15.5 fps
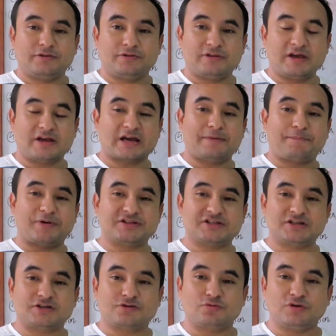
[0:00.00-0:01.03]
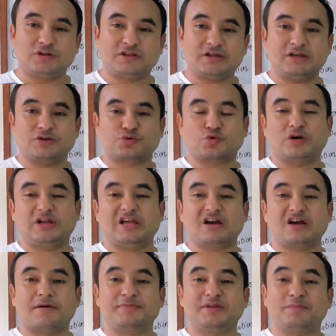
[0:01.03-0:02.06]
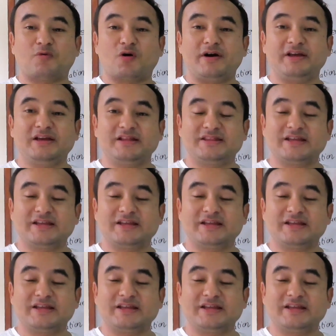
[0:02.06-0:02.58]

They can present with the swelling of the body,